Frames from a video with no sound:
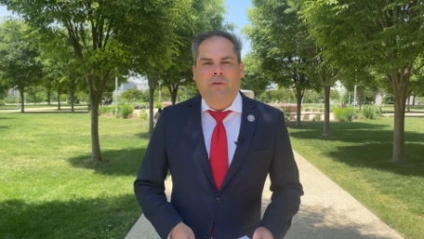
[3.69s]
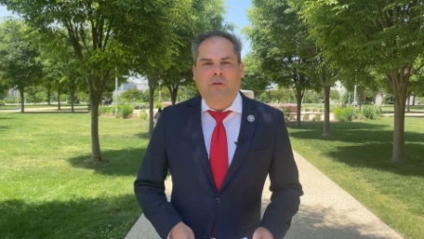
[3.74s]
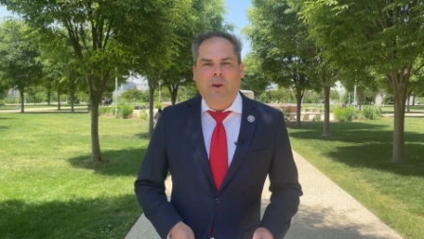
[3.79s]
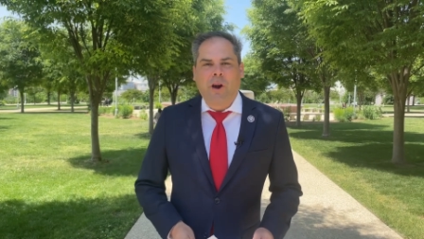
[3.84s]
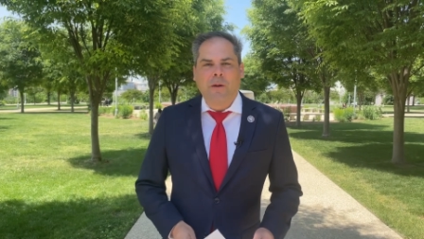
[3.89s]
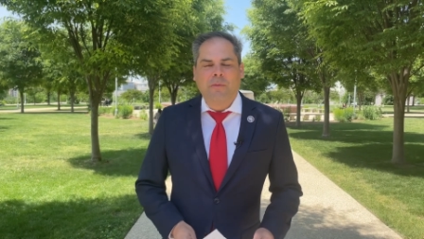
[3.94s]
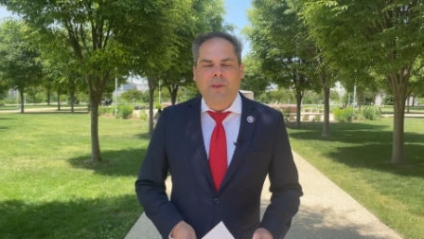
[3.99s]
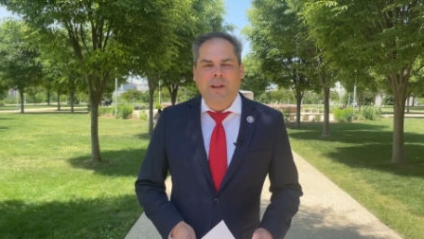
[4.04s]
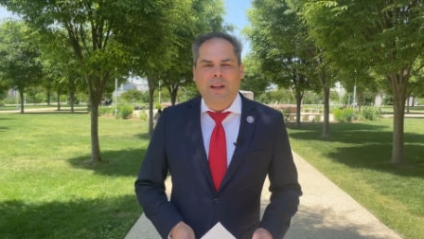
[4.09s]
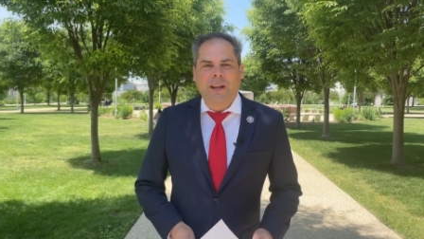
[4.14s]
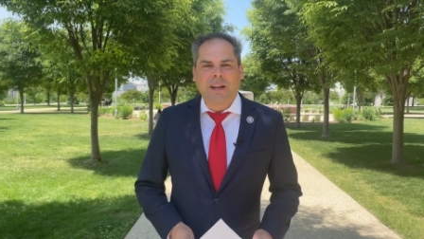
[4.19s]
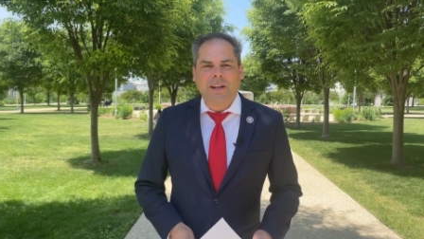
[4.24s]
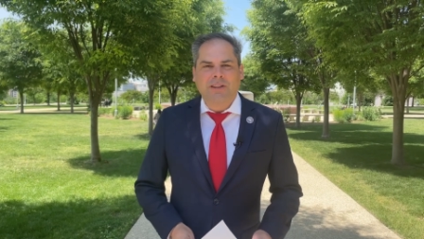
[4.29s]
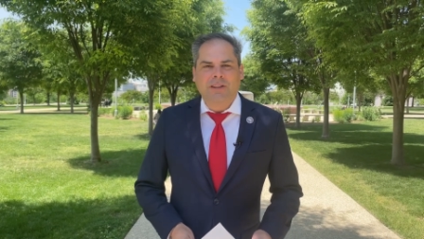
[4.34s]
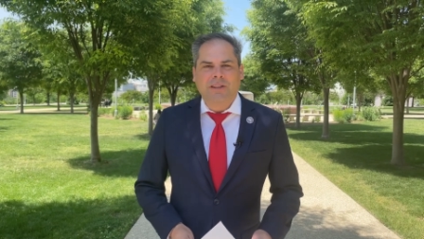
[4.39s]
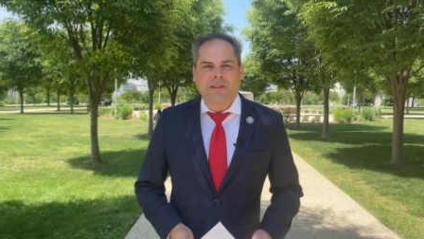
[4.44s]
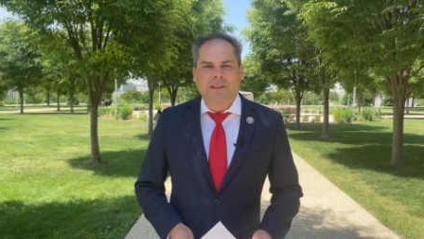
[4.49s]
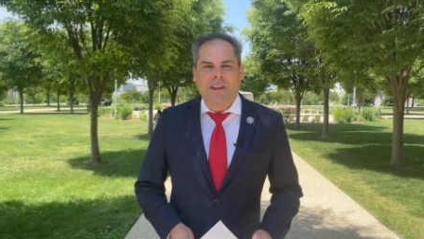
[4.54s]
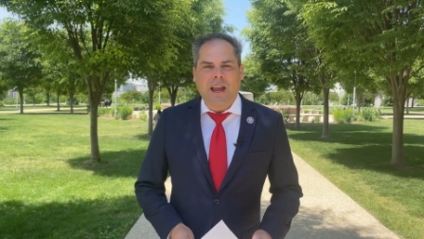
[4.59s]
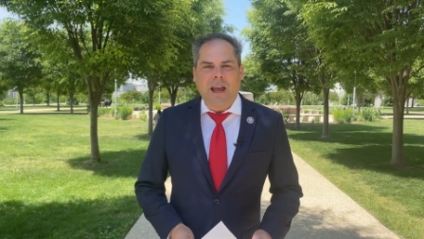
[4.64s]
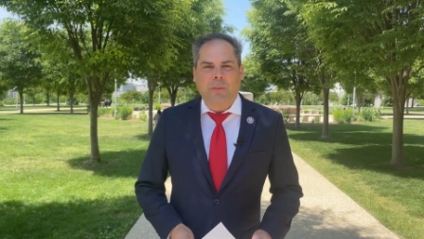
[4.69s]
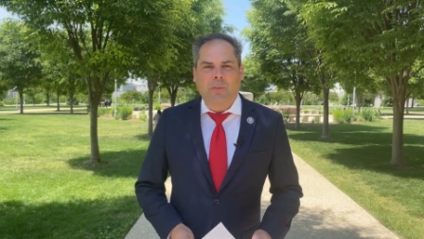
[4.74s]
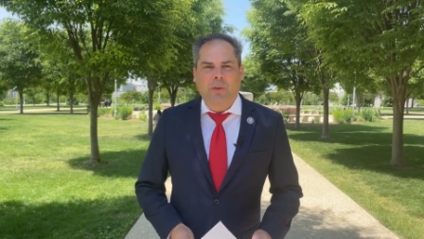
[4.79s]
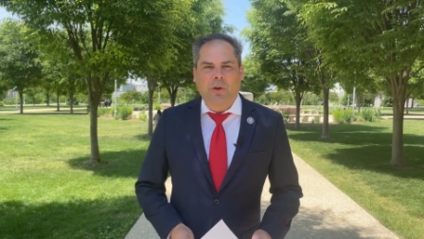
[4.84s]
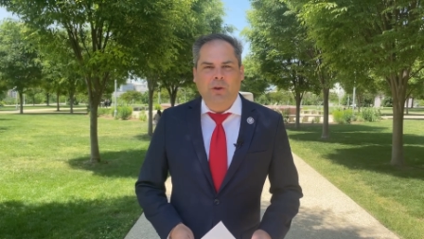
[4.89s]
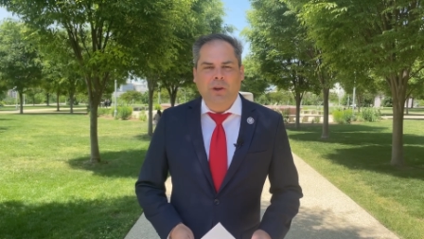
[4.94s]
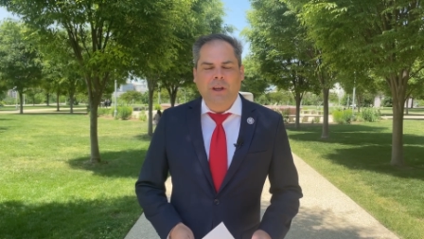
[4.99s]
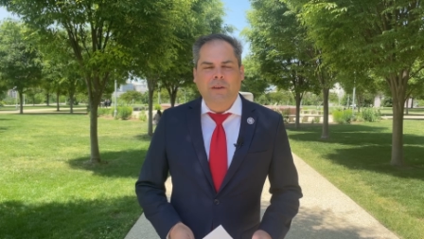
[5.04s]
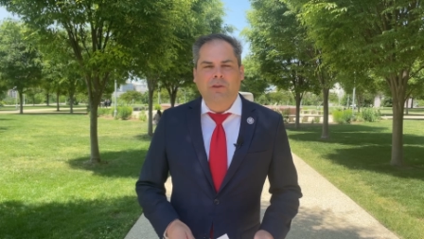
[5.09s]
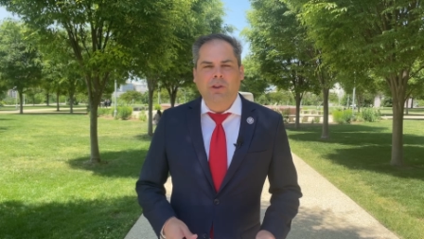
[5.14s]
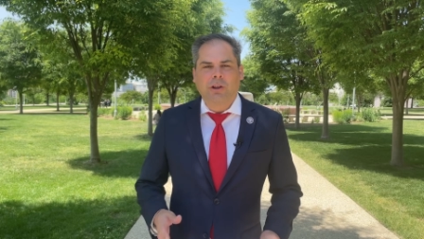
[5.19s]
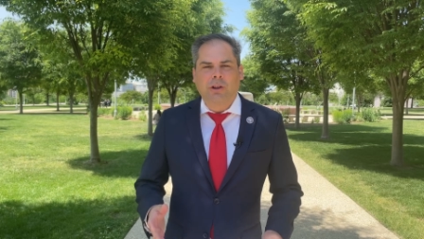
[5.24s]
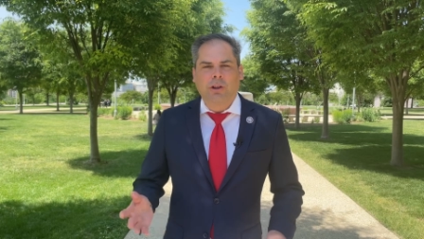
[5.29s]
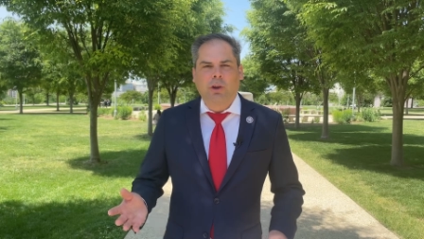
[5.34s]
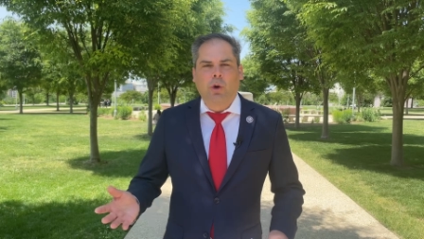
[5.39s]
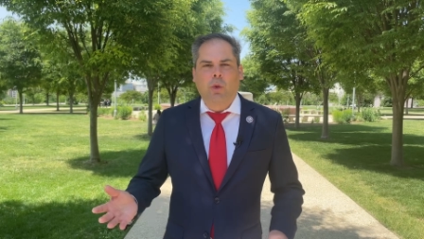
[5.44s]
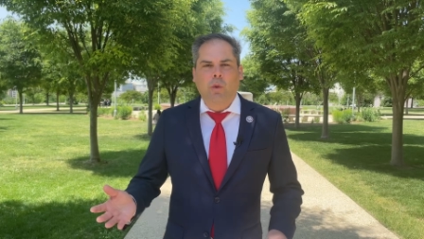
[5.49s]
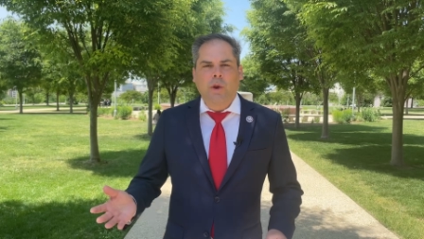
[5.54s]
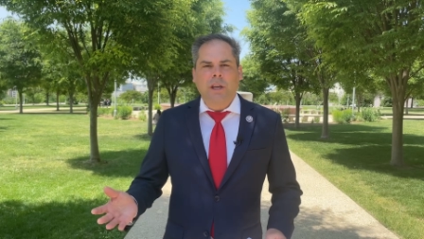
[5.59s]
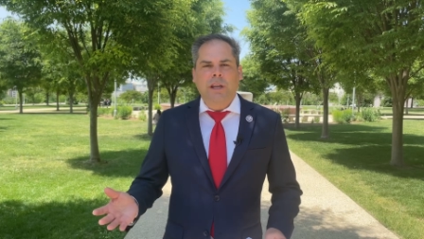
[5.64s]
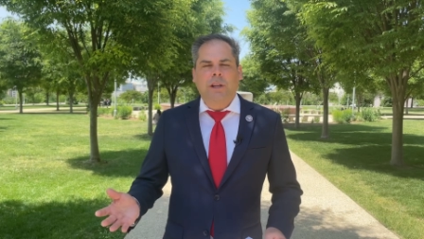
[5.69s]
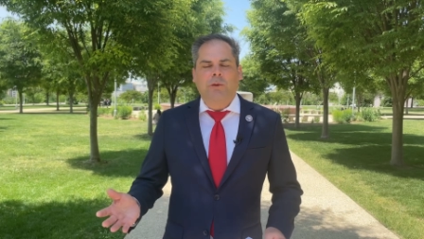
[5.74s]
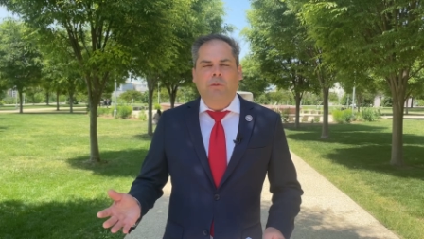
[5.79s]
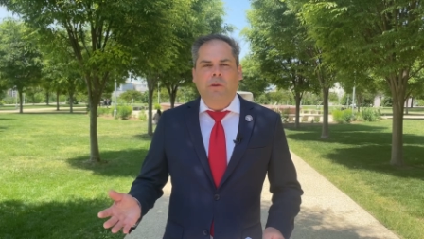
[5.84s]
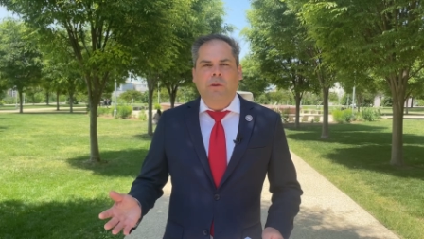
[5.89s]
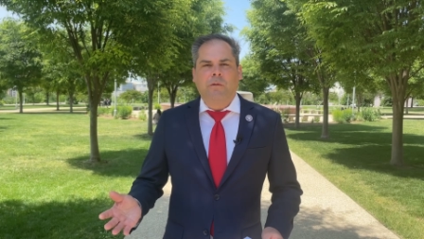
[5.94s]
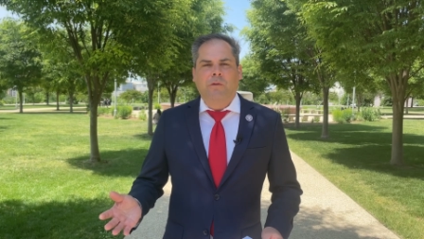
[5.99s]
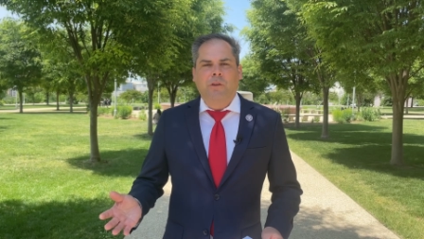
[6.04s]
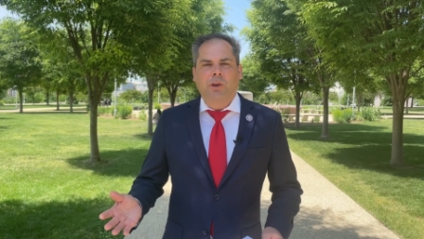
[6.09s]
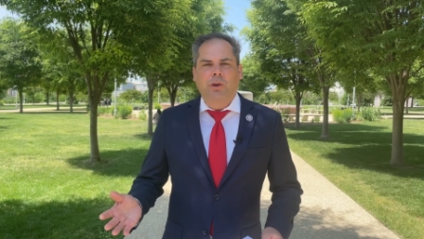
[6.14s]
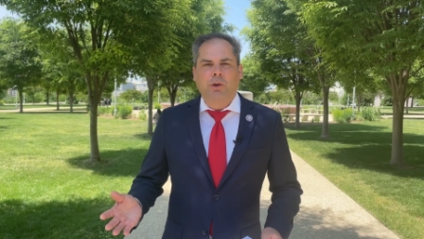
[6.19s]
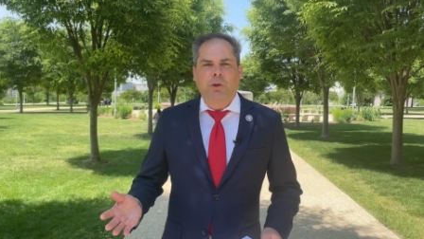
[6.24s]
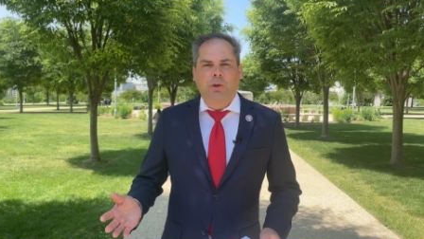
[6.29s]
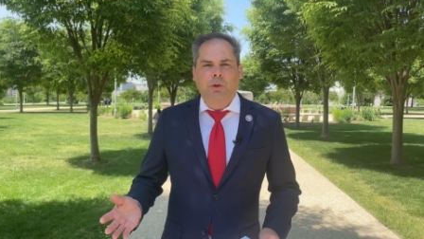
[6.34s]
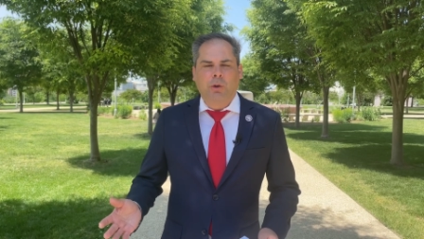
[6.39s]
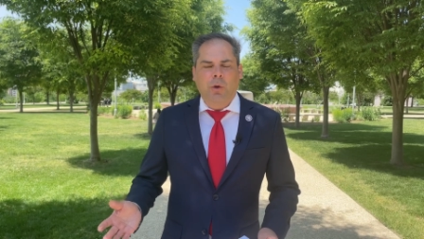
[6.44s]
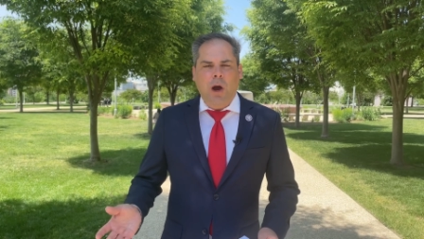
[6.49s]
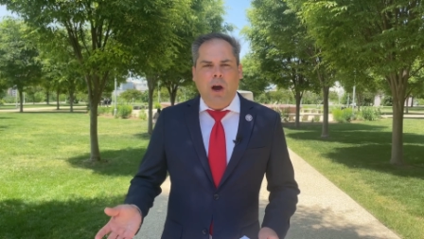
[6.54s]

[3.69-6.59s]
from the nation's capital, giving you a little weekend review.